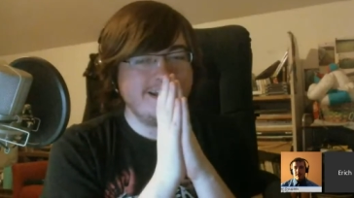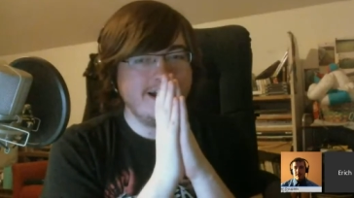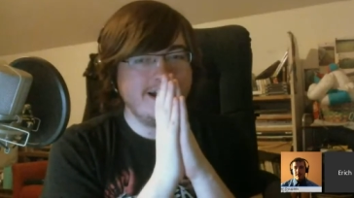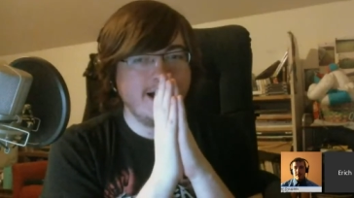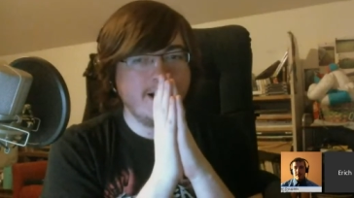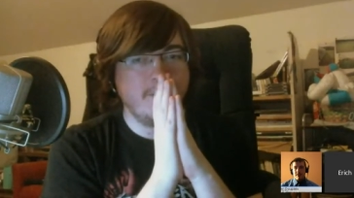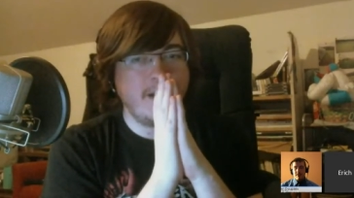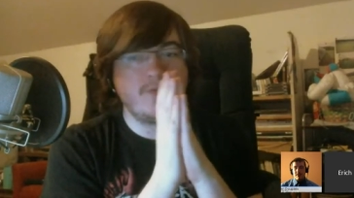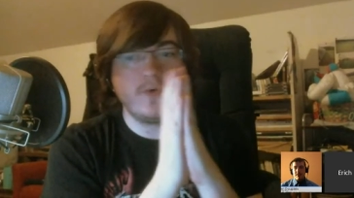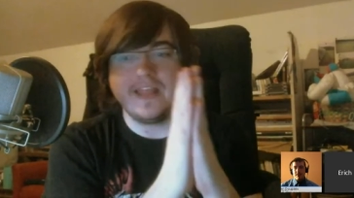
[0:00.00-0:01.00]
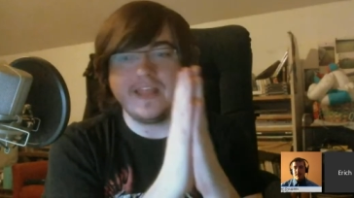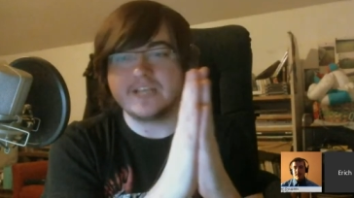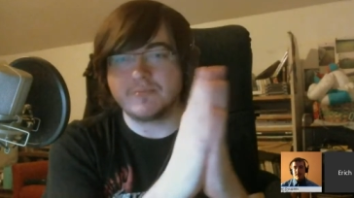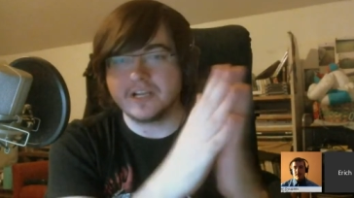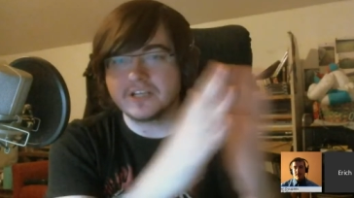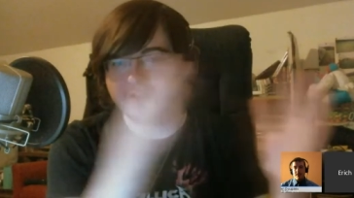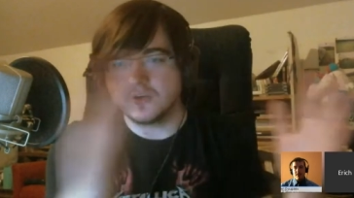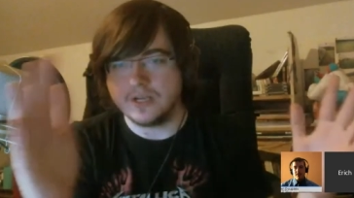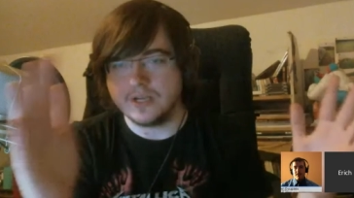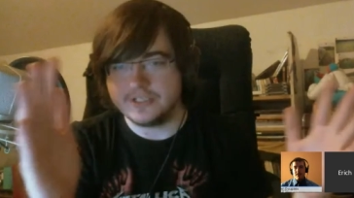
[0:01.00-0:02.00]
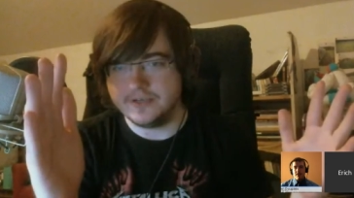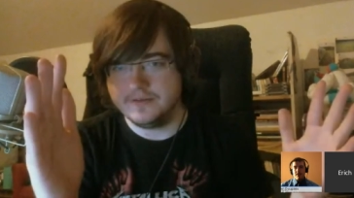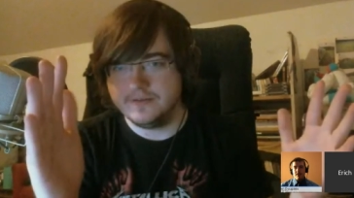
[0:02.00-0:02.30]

I have one last prediction question.